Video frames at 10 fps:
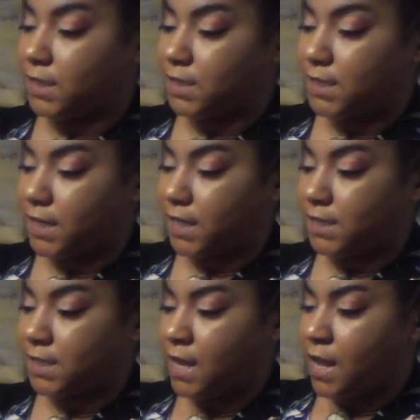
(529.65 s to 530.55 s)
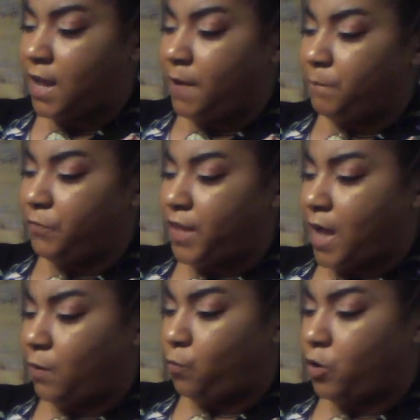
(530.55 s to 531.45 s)
It says,
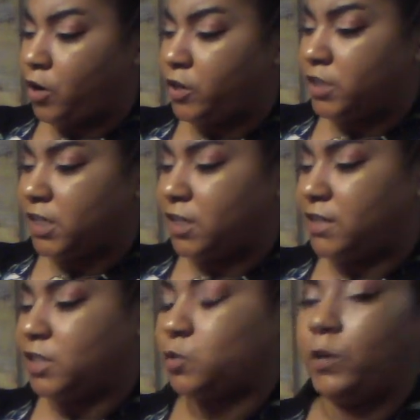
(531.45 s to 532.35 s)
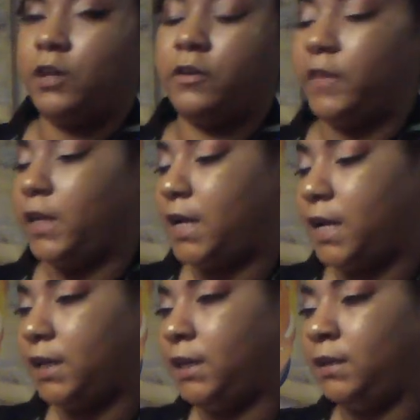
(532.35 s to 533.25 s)
thy words are sweeter than
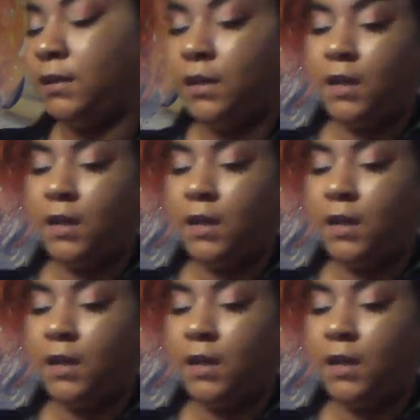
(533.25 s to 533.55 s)
honey.